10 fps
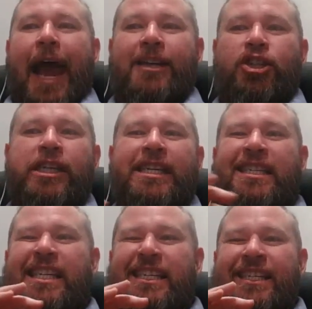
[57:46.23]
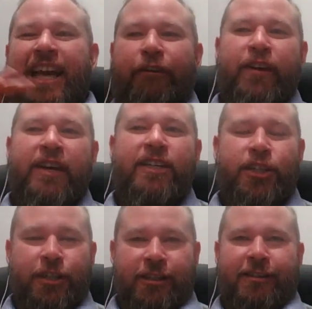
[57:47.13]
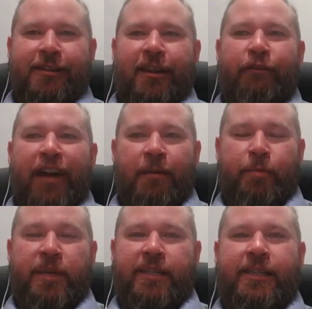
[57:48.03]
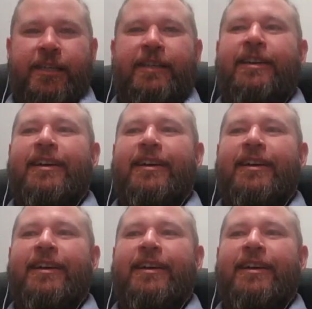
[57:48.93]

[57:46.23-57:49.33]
and she is the definition of NPC.